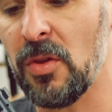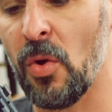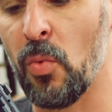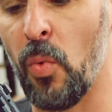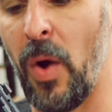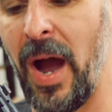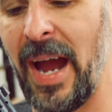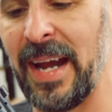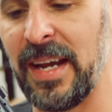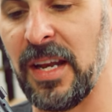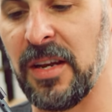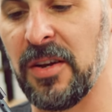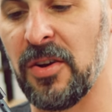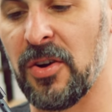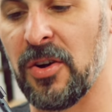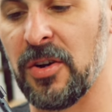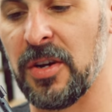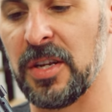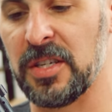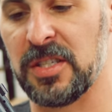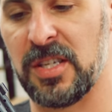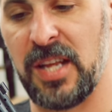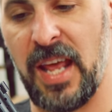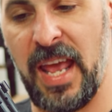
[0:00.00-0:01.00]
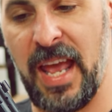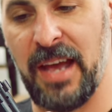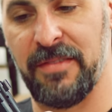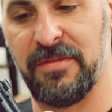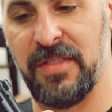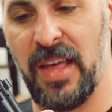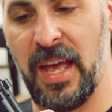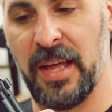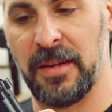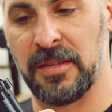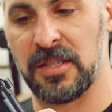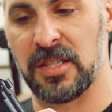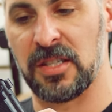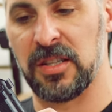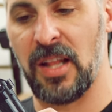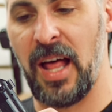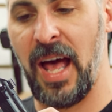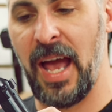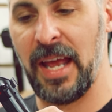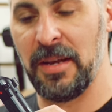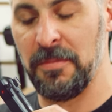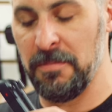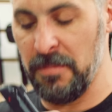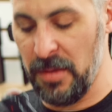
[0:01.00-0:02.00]
why did Ernest have that
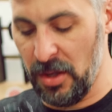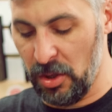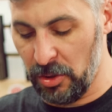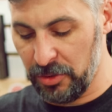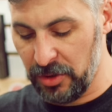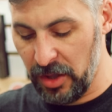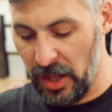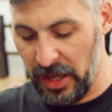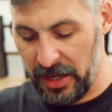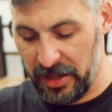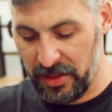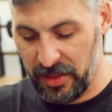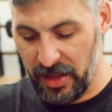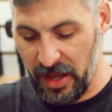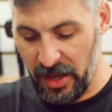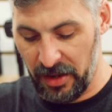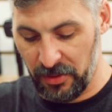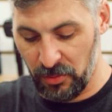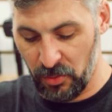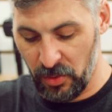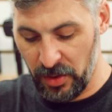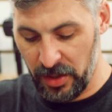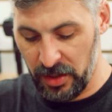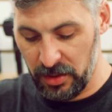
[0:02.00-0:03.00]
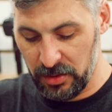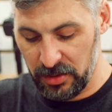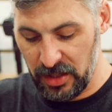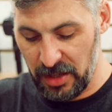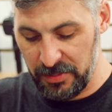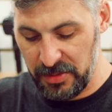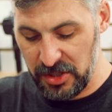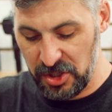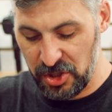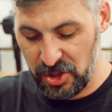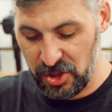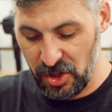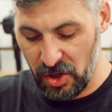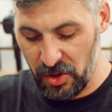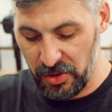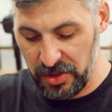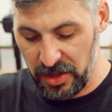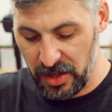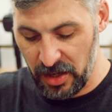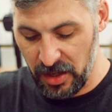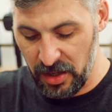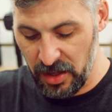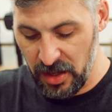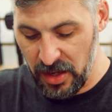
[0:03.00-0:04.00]
slide milled like that? Well, let me show
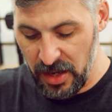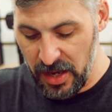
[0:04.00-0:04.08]
you.